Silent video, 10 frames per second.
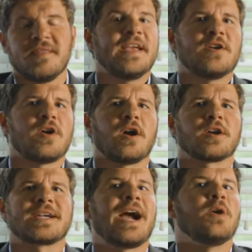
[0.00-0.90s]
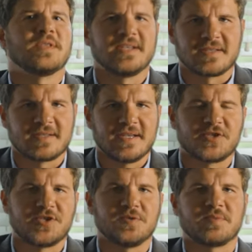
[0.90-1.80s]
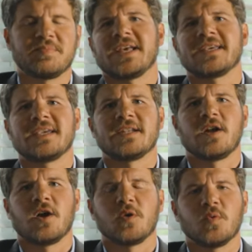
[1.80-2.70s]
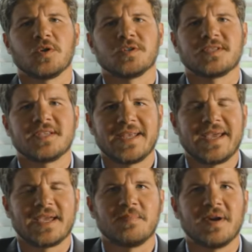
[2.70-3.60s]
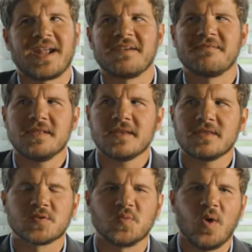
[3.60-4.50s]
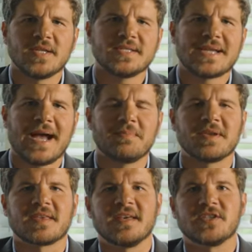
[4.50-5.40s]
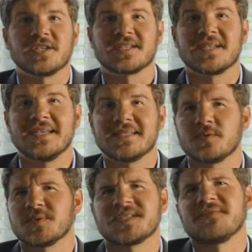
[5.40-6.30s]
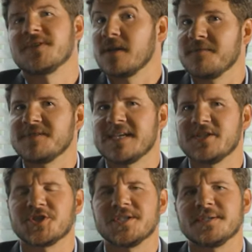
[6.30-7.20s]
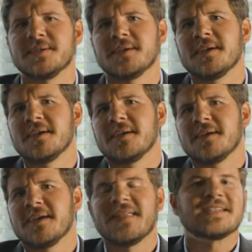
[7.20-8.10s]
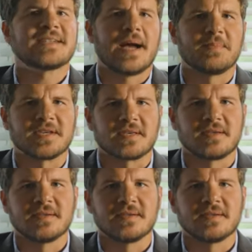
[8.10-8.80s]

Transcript: There are countless issues plaguing our world today, but I feel like there's one topic that just isn't receiving enough attention. And that topic